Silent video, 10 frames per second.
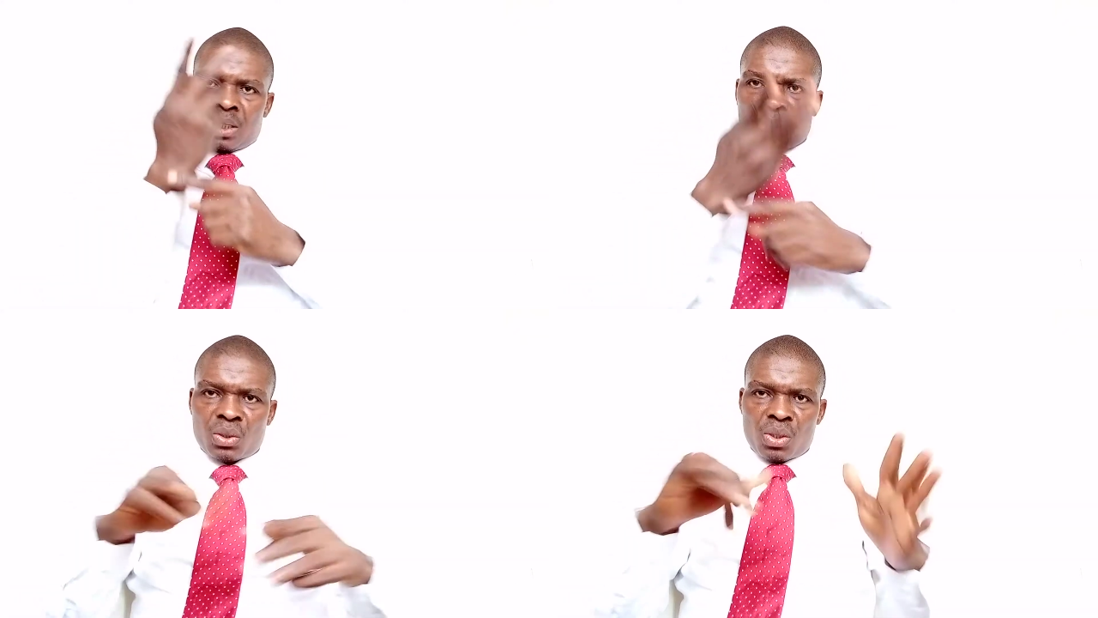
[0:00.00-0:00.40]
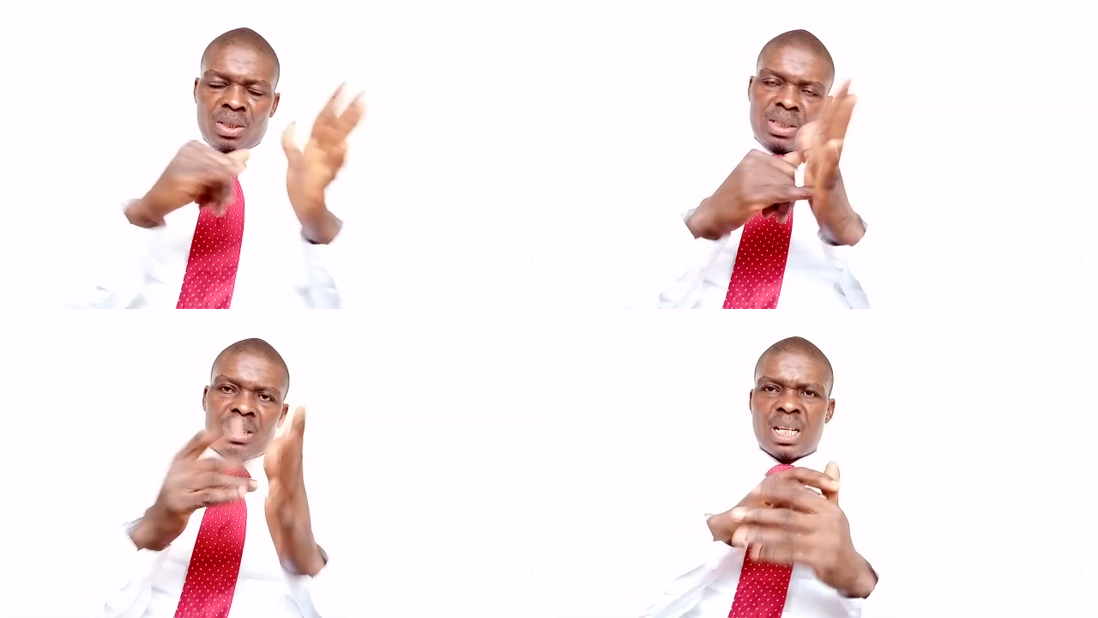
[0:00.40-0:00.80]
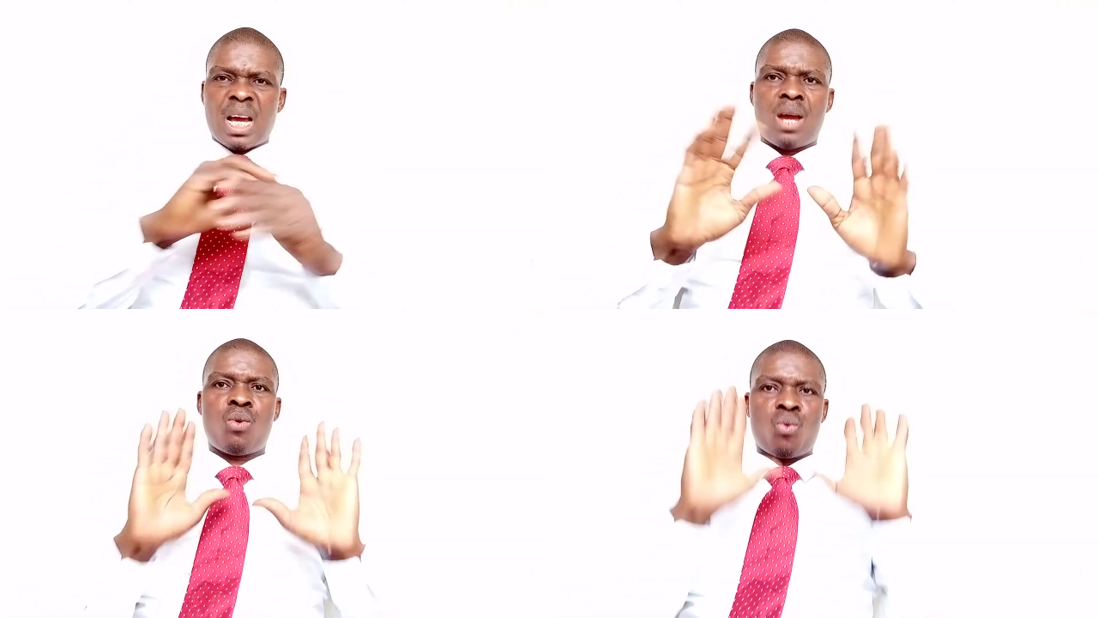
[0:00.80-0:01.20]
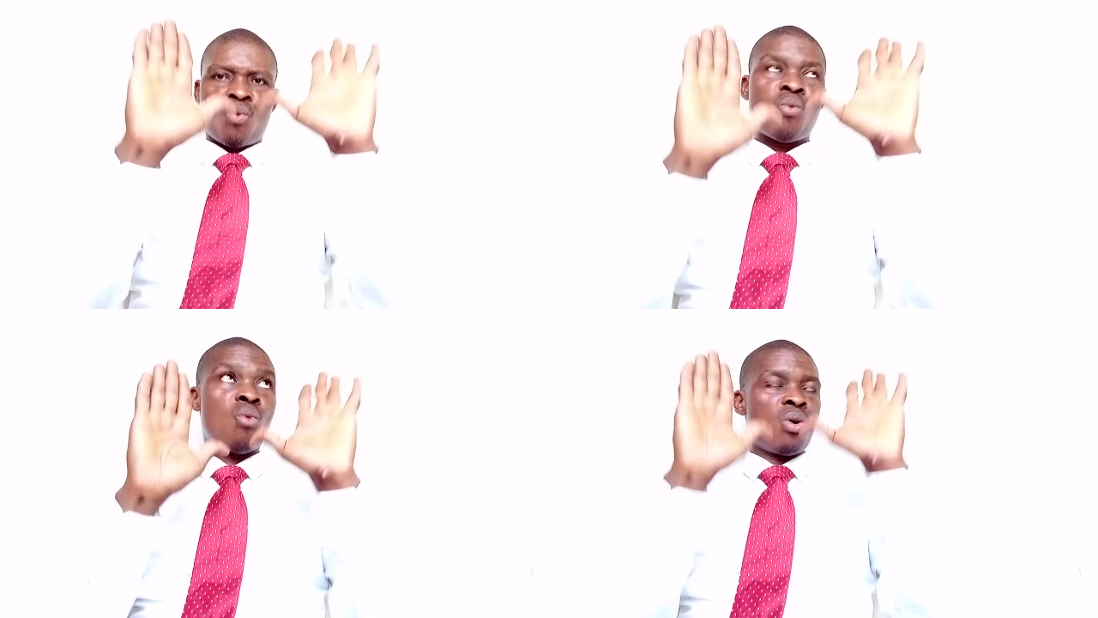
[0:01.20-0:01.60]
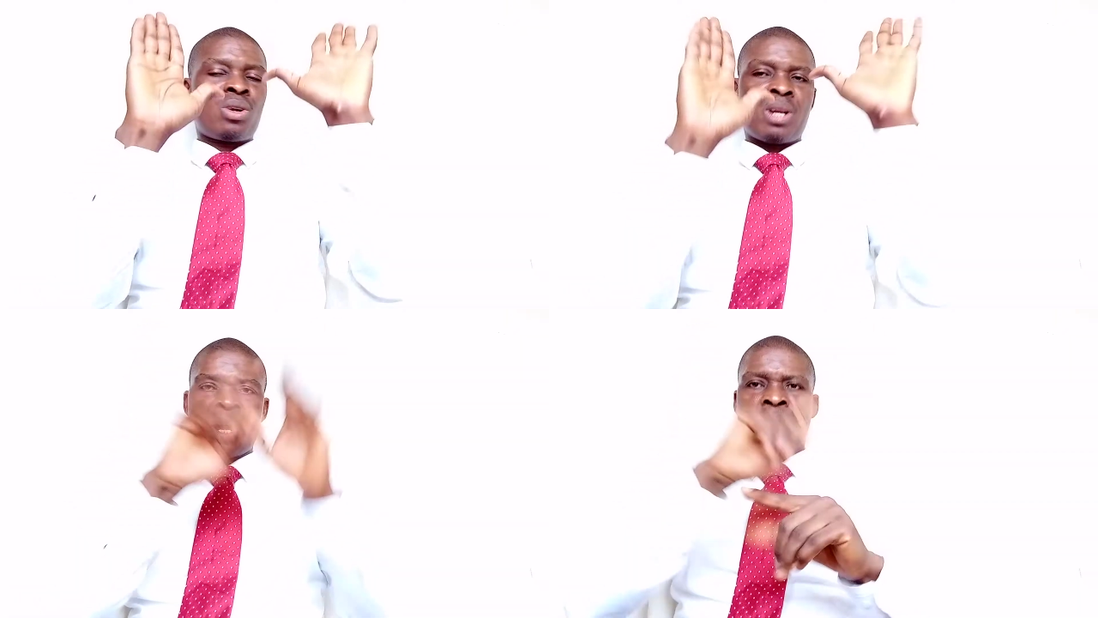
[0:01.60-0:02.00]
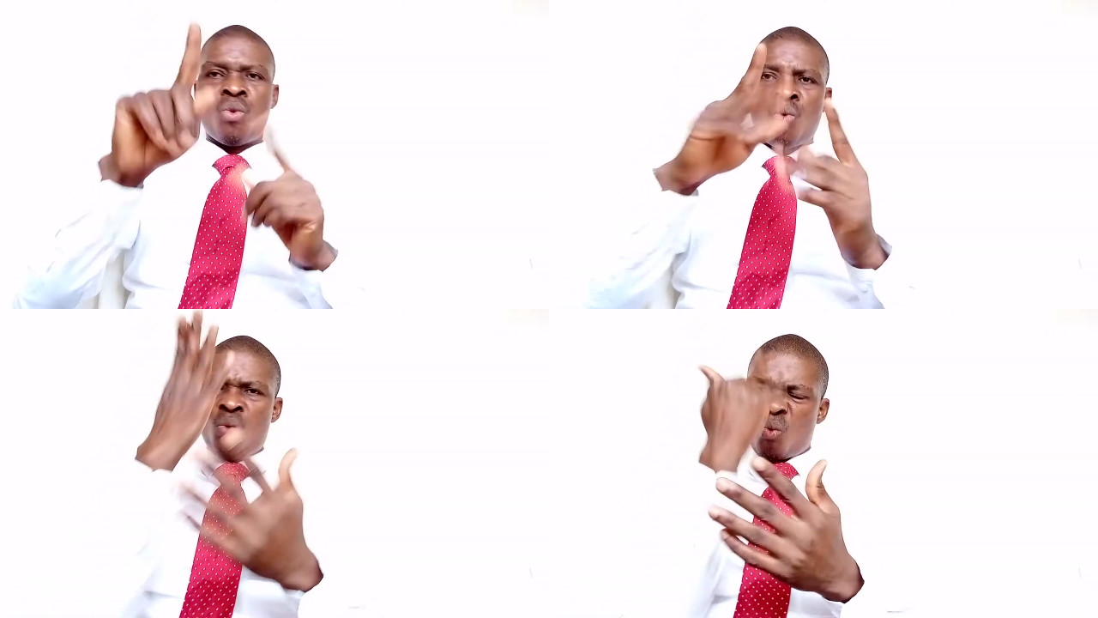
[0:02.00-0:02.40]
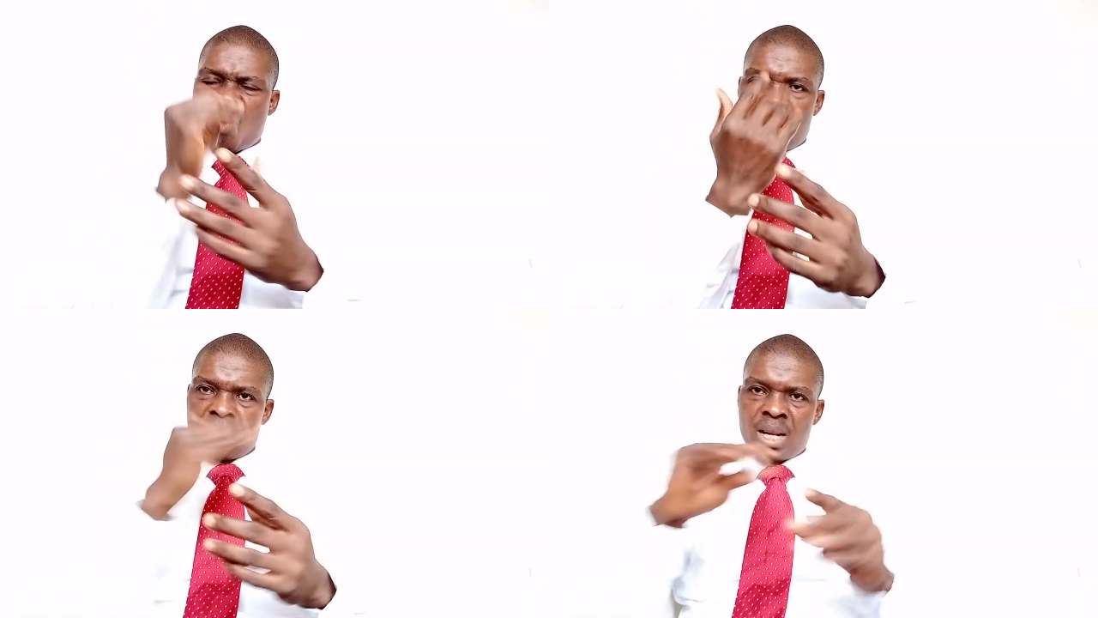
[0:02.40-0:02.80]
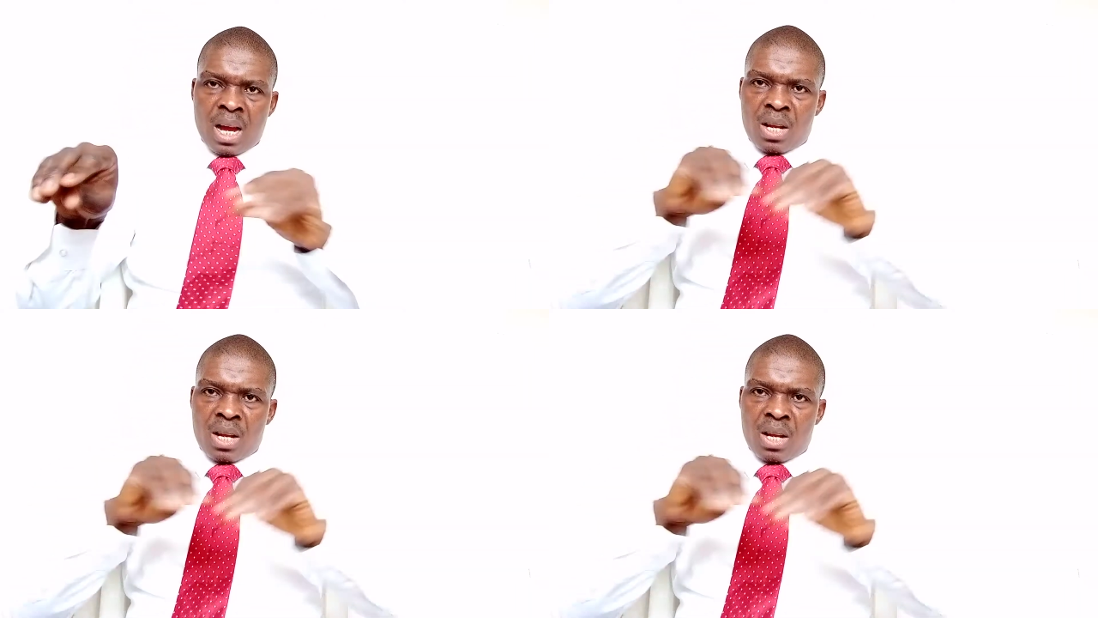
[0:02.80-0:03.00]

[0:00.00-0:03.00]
what they were doing, and my mind